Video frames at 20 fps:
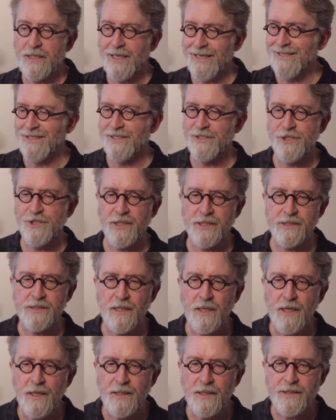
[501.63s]
I can adjust
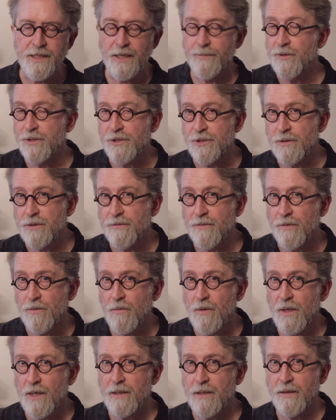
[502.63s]
temperature of the
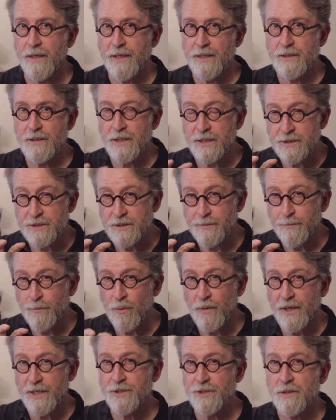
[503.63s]
water, I can adjust the
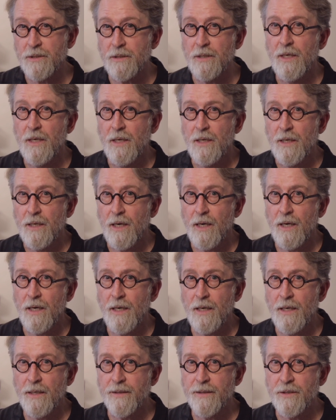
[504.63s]
pressure
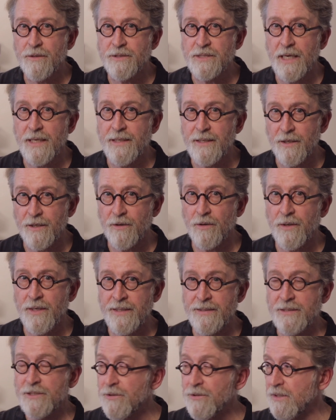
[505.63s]
that goes on
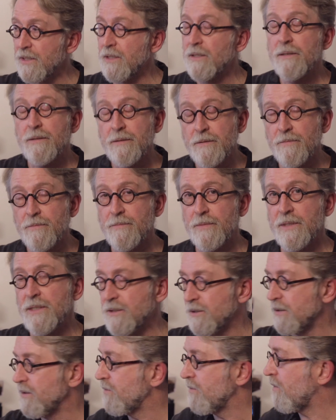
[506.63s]
into the
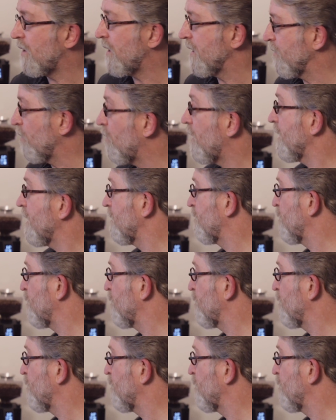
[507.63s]
water